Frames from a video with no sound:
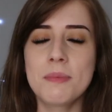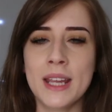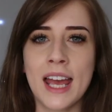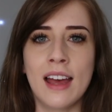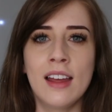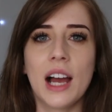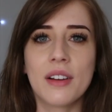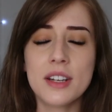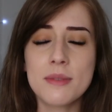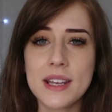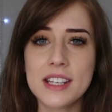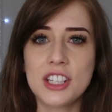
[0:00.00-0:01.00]
But yeah, I'm
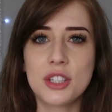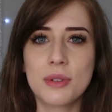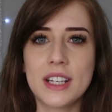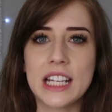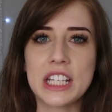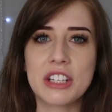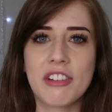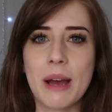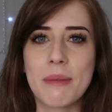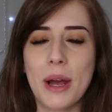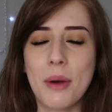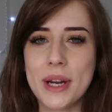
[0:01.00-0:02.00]
gonna message you on
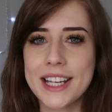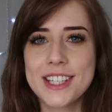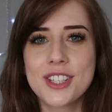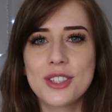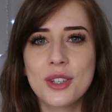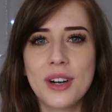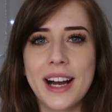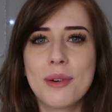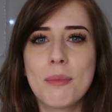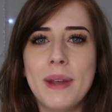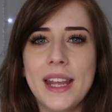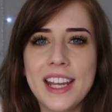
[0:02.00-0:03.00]
Instagram and we can sort
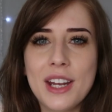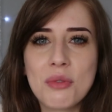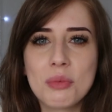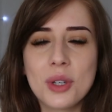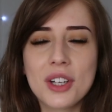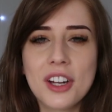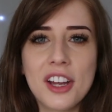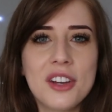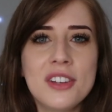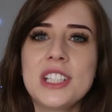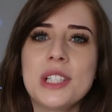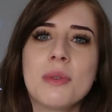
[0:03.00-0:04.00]
out picking what
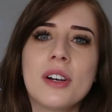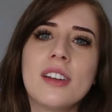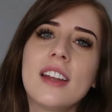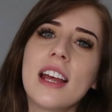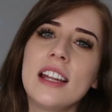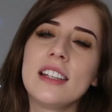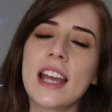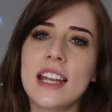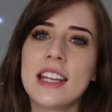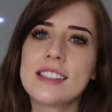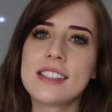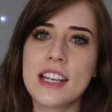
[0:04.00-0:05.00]
clothes you want and getting
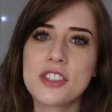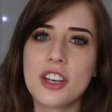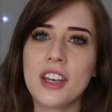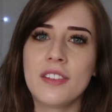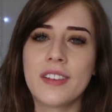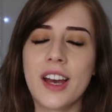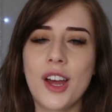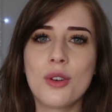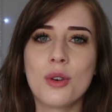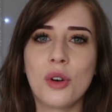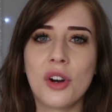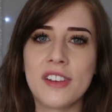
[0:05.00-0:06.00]
it sent over and
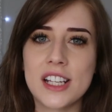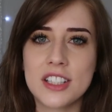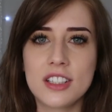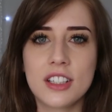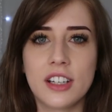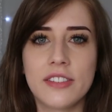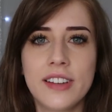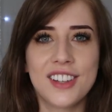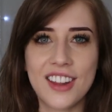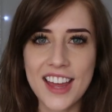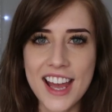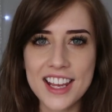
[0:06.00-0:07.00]
all of that stuff.
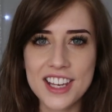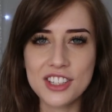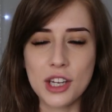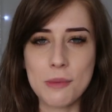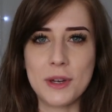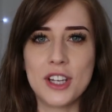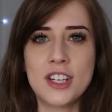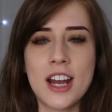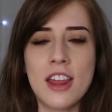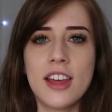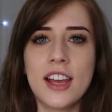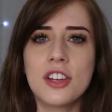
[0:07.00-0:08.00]
So thank you so much.
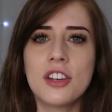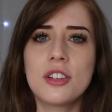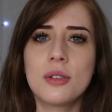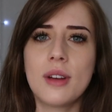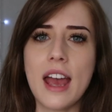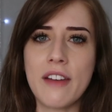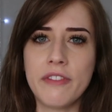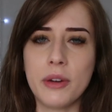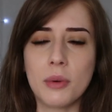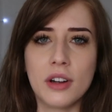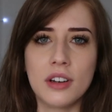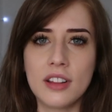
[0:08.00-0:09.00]
And thank you to
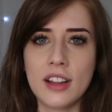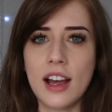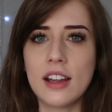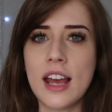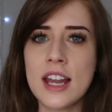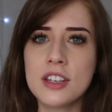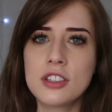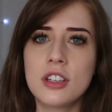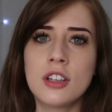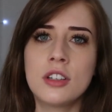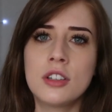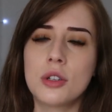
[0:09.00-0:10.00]
everyone that
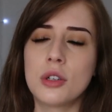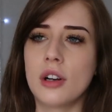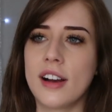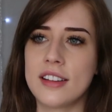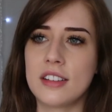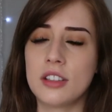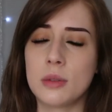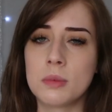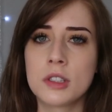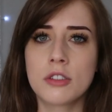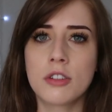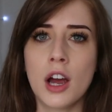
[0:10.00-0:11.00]
entered or has
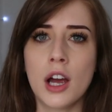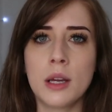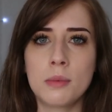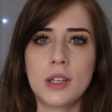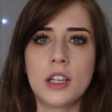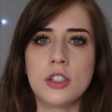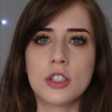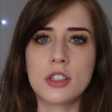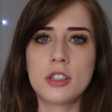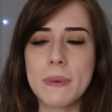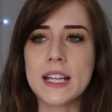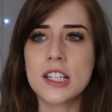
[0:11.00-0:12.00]
subscribed and
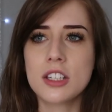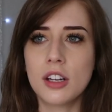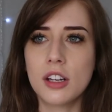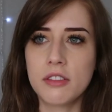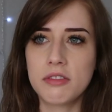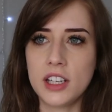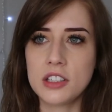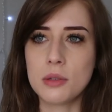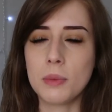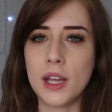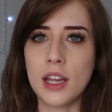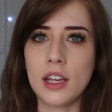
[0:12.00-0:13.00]
just been so lovely to
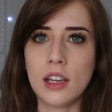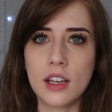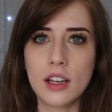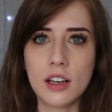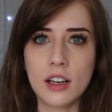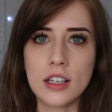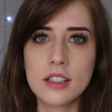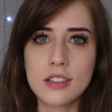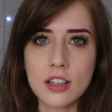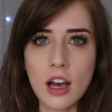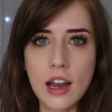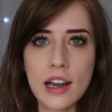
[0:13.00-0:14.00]
me like
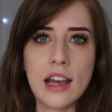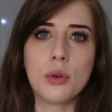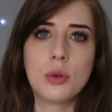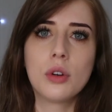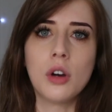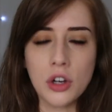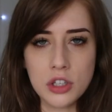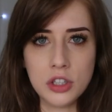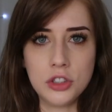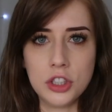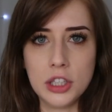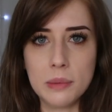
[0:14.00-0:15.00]
starting out on
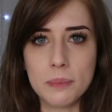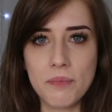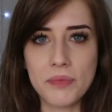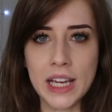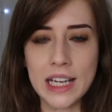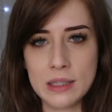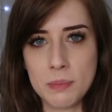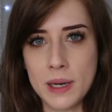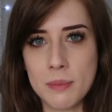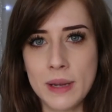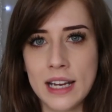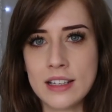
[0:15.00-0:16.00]
YouTube. It has
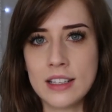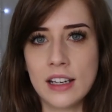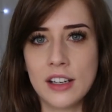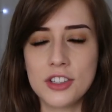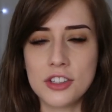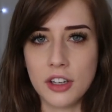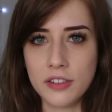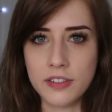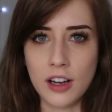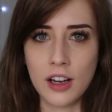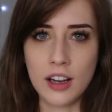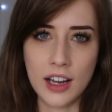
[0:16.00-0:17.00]
been amazing so
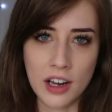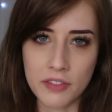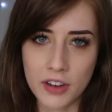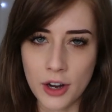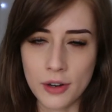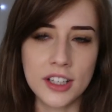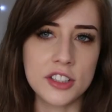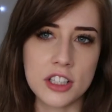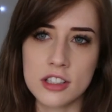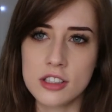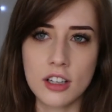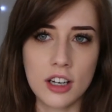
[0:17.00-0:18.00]
far and I've only
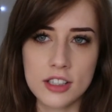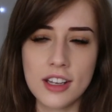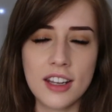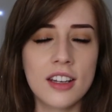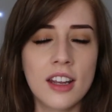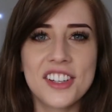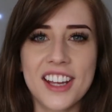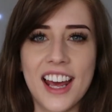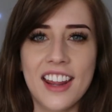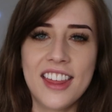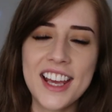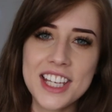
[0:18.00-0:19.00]
just started. So
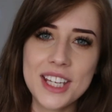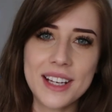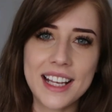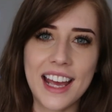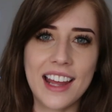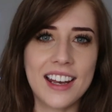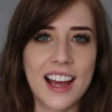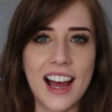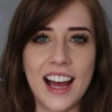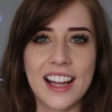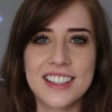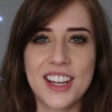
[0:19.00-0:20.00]
yeah, thank you again
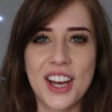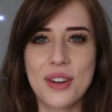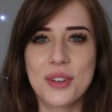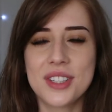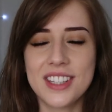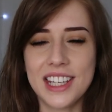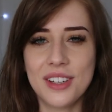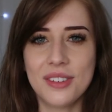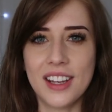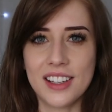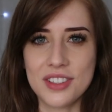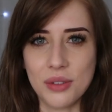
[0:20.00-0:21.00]
and I will see you
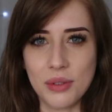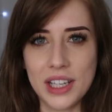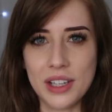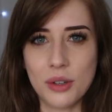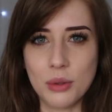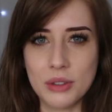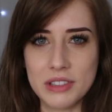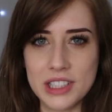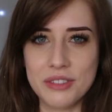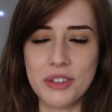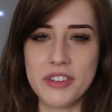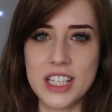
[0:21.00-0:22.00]
next week with
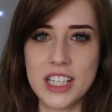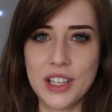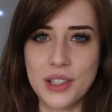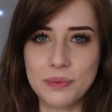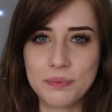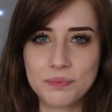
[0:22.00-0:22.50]
another video.